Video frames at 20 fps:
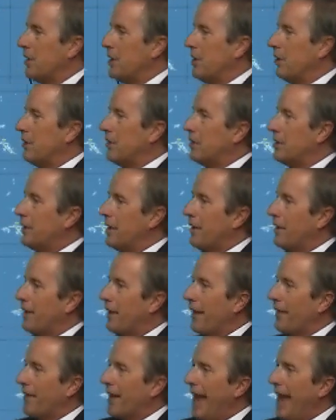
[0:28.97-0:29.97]
Yucatan
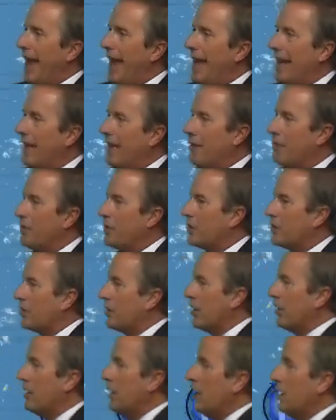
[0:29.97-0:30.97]
now to
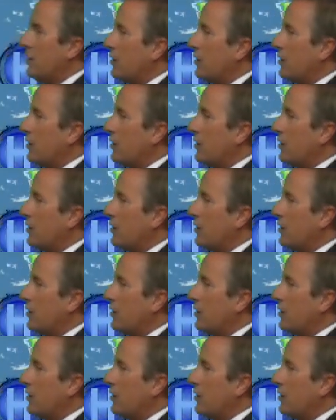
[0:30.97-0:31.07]
80%.